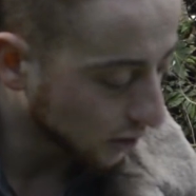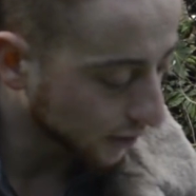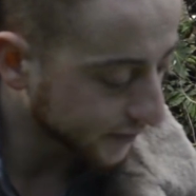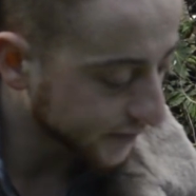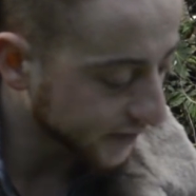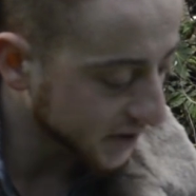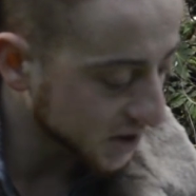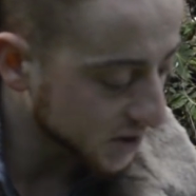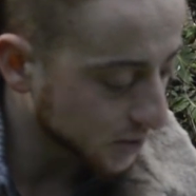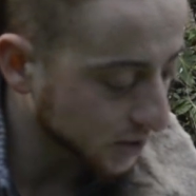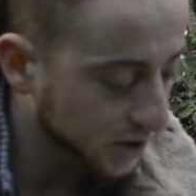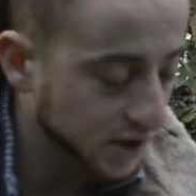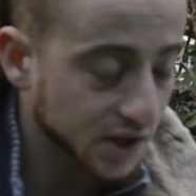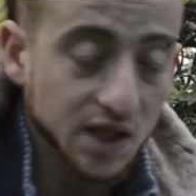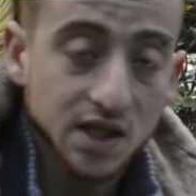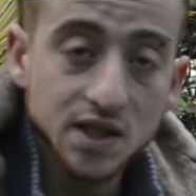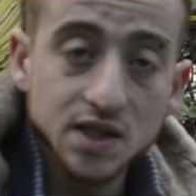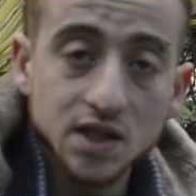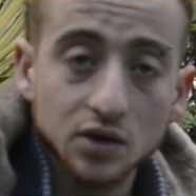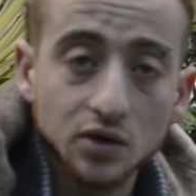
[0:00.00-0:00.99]
on Facebook and
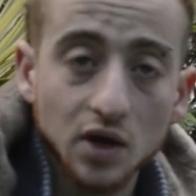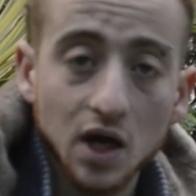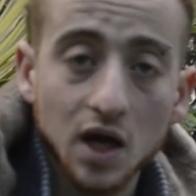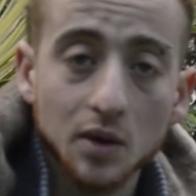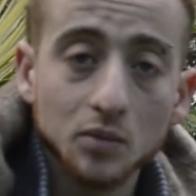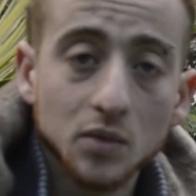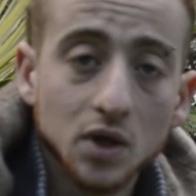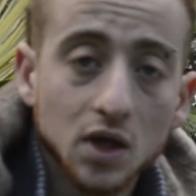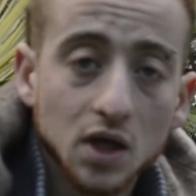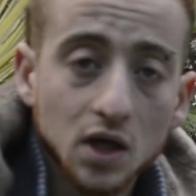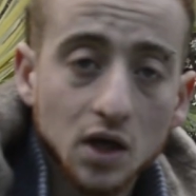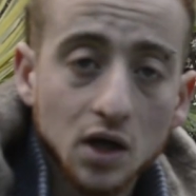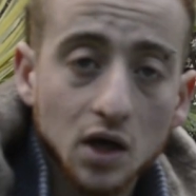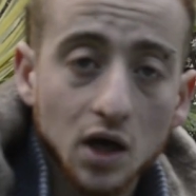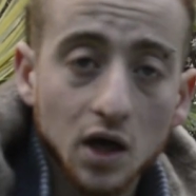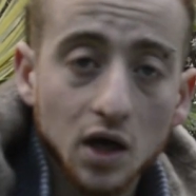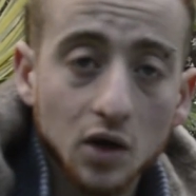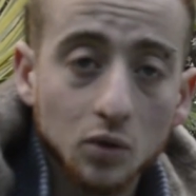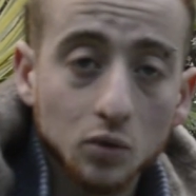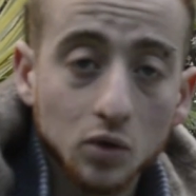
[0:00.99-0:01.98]
Instagram
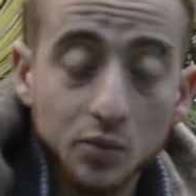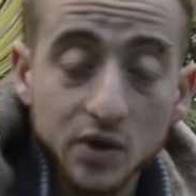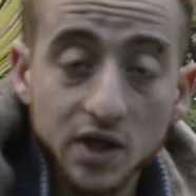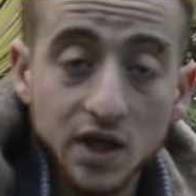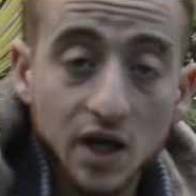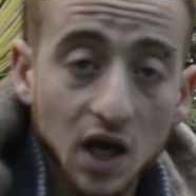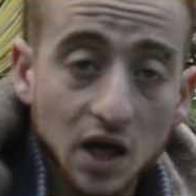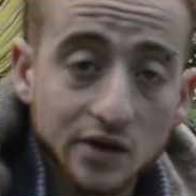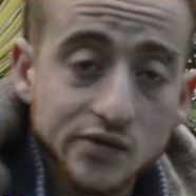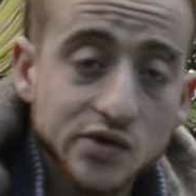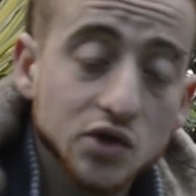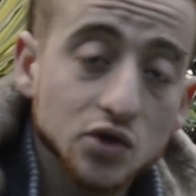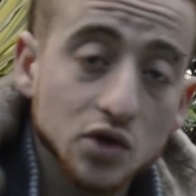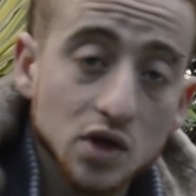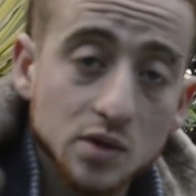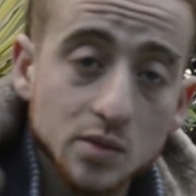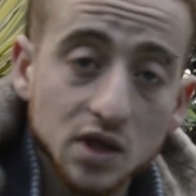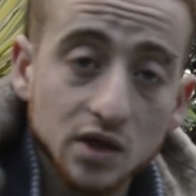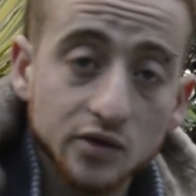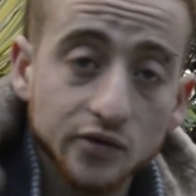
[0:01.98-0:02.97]
will be live
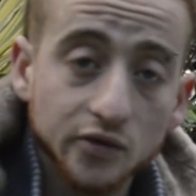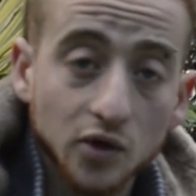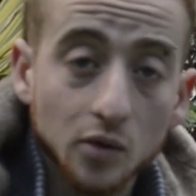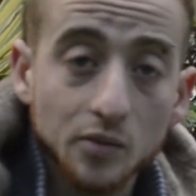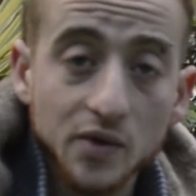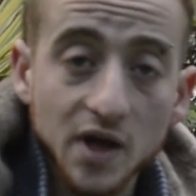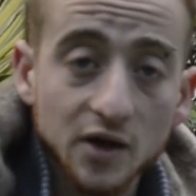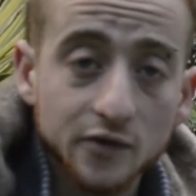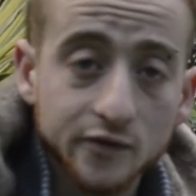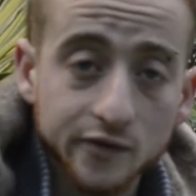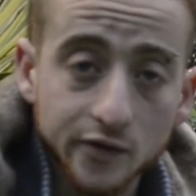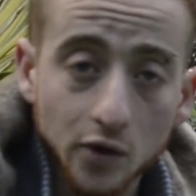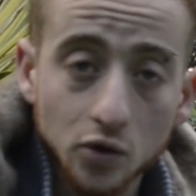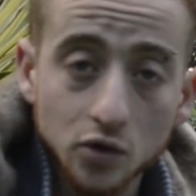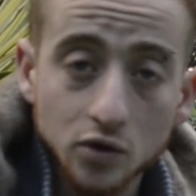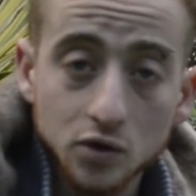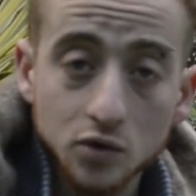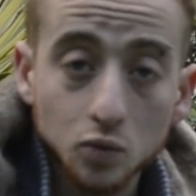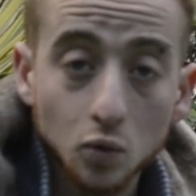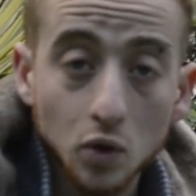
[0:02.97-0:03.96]
streaming from their
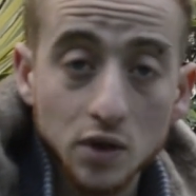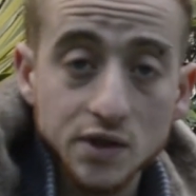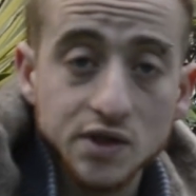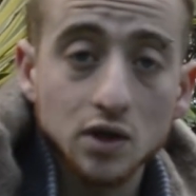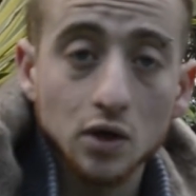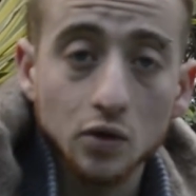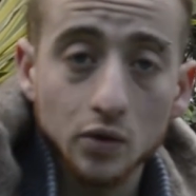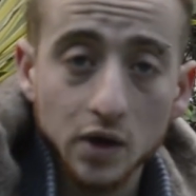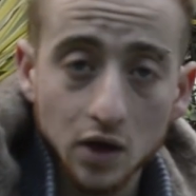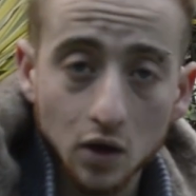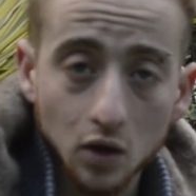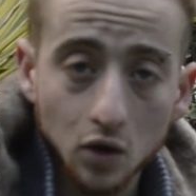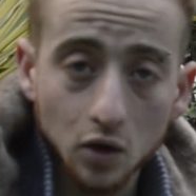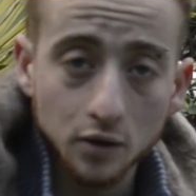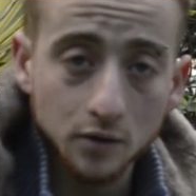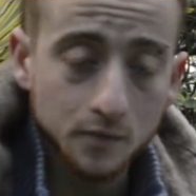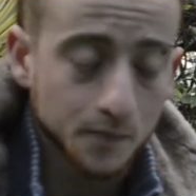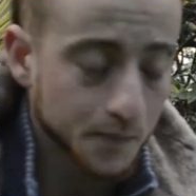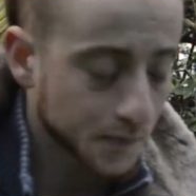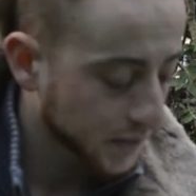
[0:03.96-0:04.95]
phone what's going
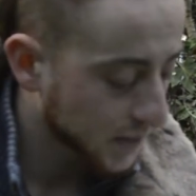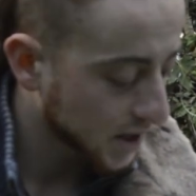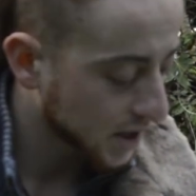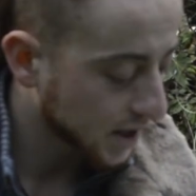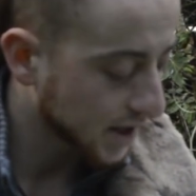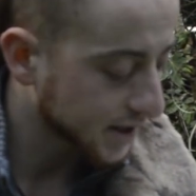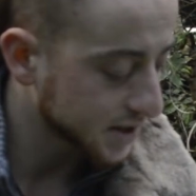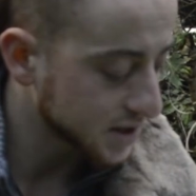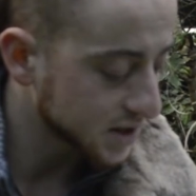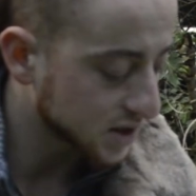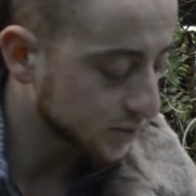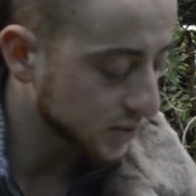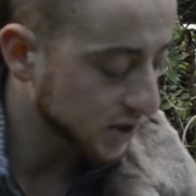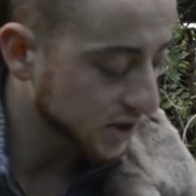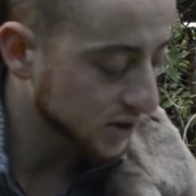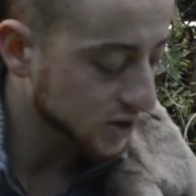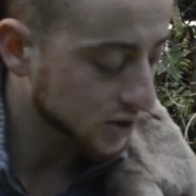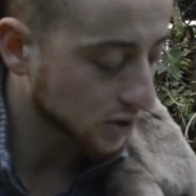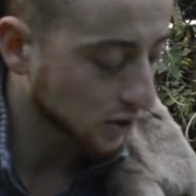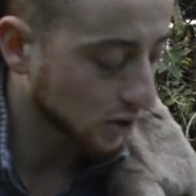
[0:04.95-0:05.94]
on and need to be
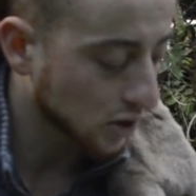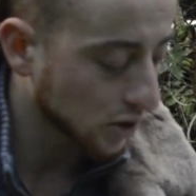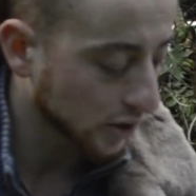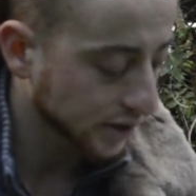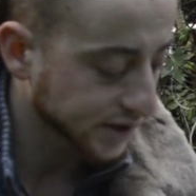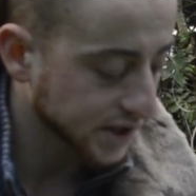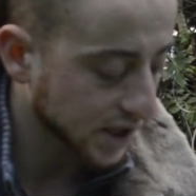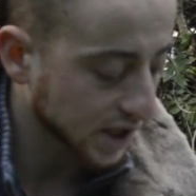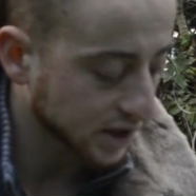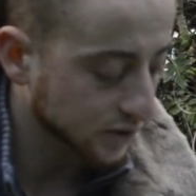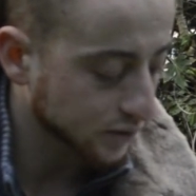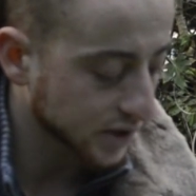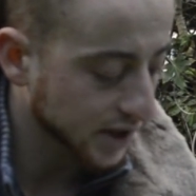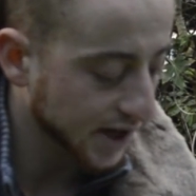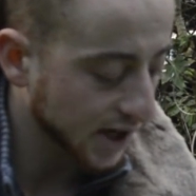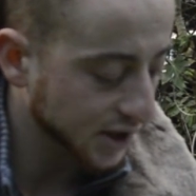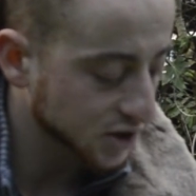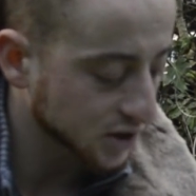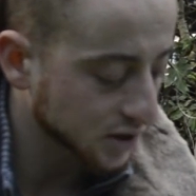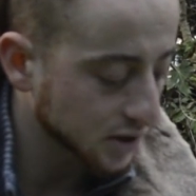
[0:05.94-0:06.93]
in strong contact with
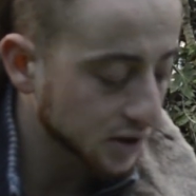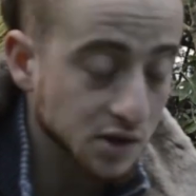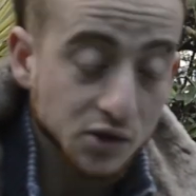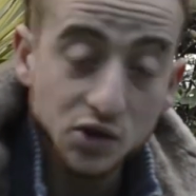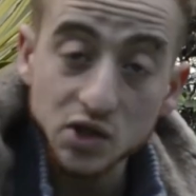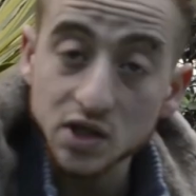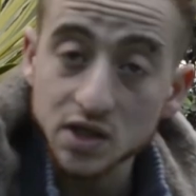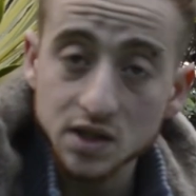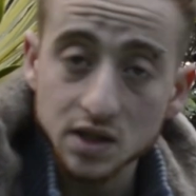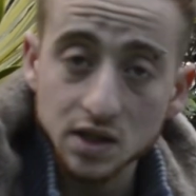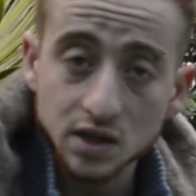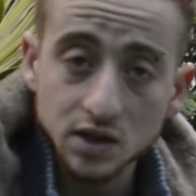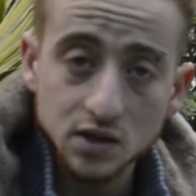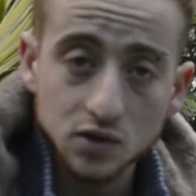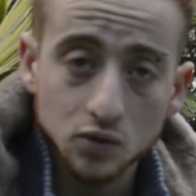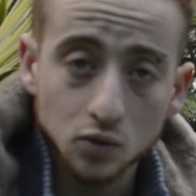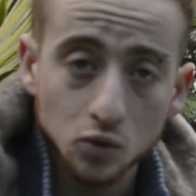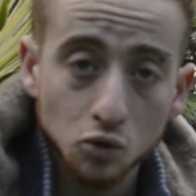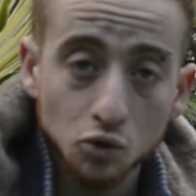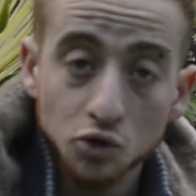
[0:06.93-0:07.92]
action and
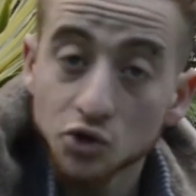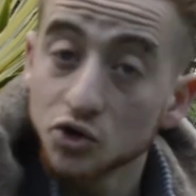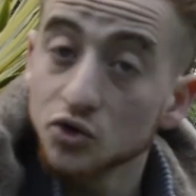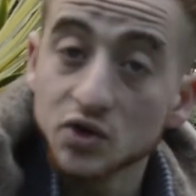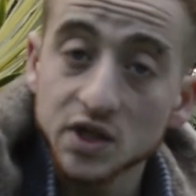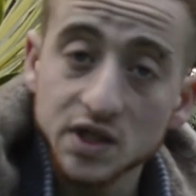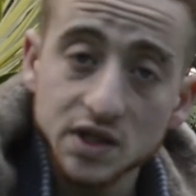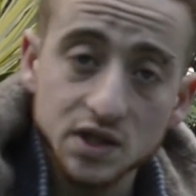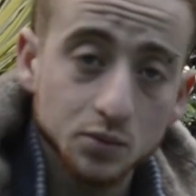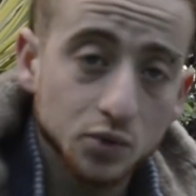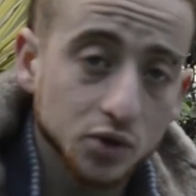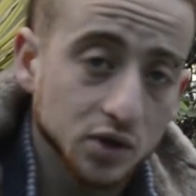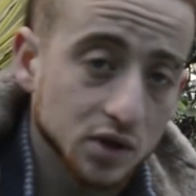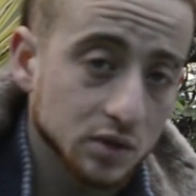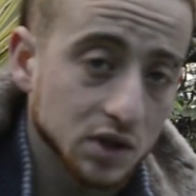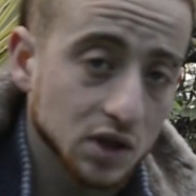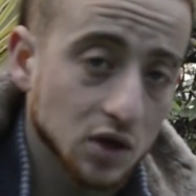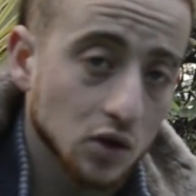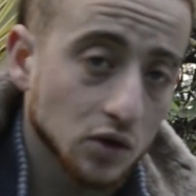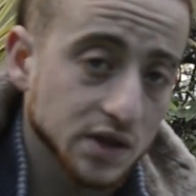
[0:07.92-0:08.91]
logistics, or you need to put them
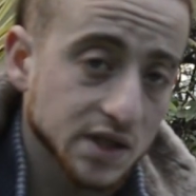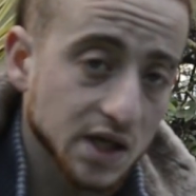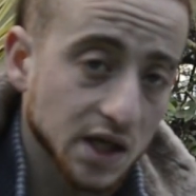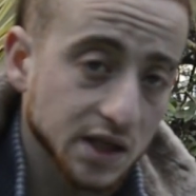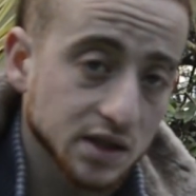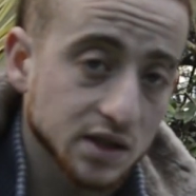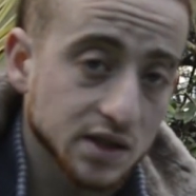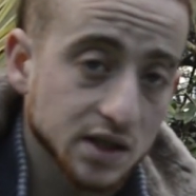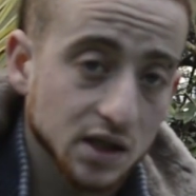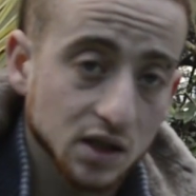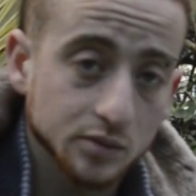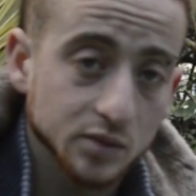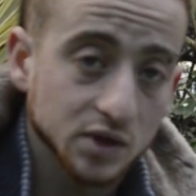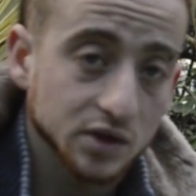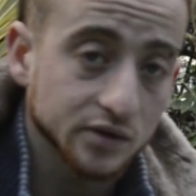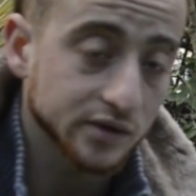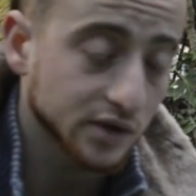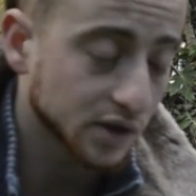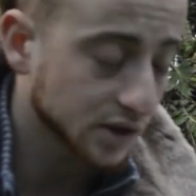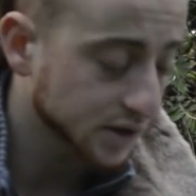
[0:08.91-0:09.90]
in contact and tell them in
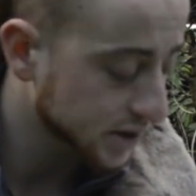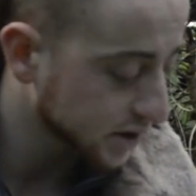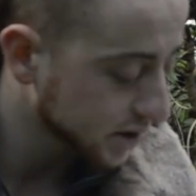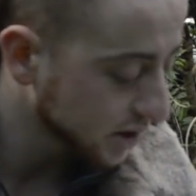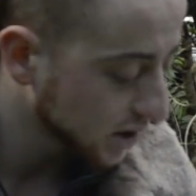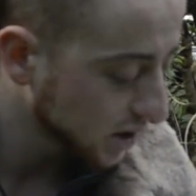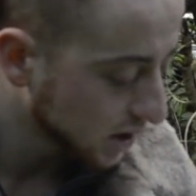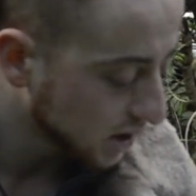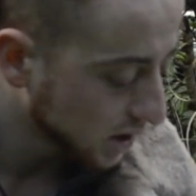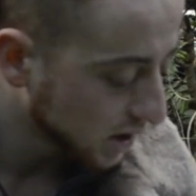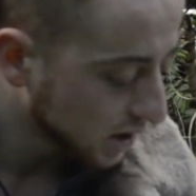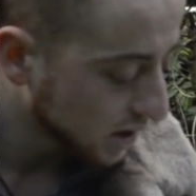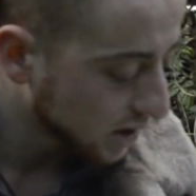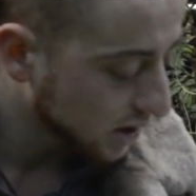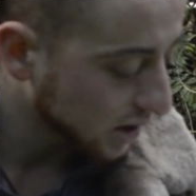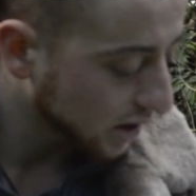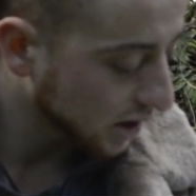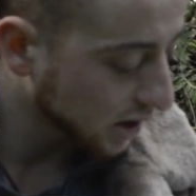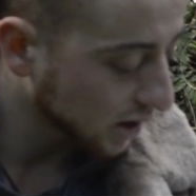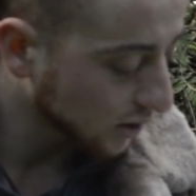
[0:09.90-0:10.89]
advance
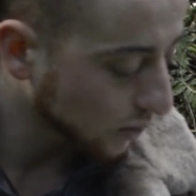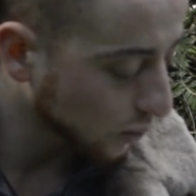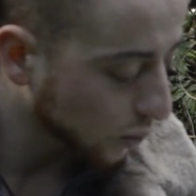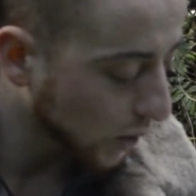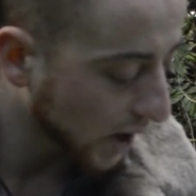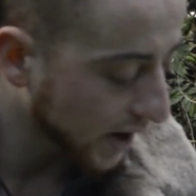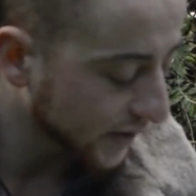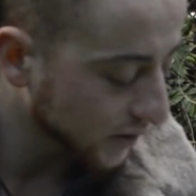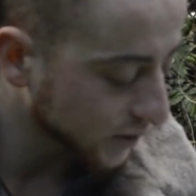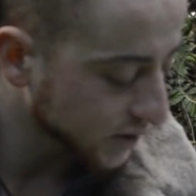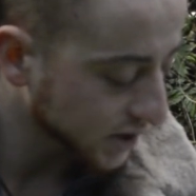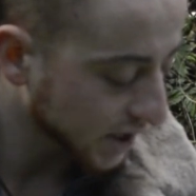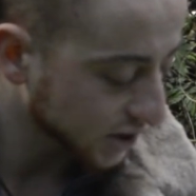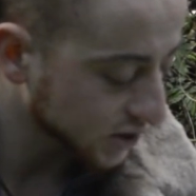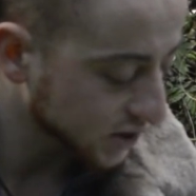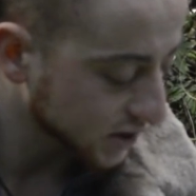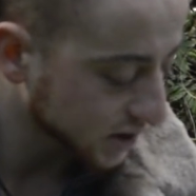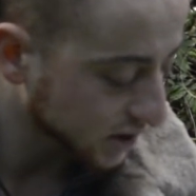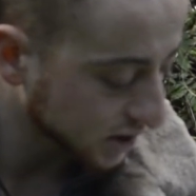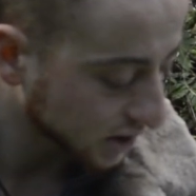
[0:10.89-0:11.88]
when those
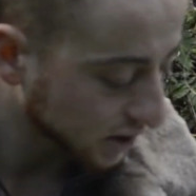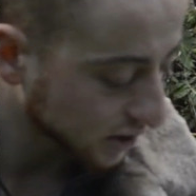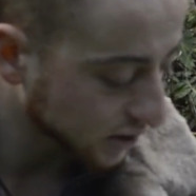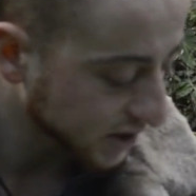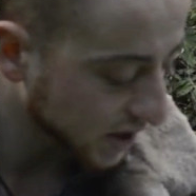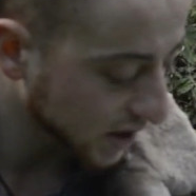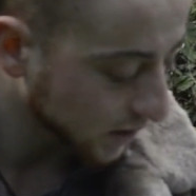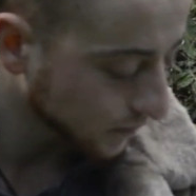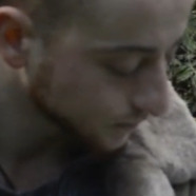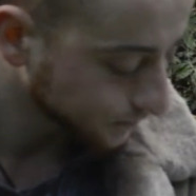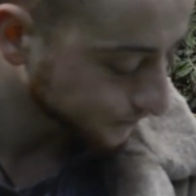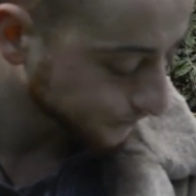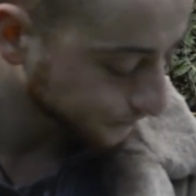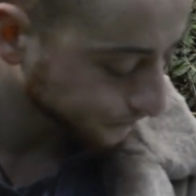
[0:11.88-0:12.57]
actions are going to go down.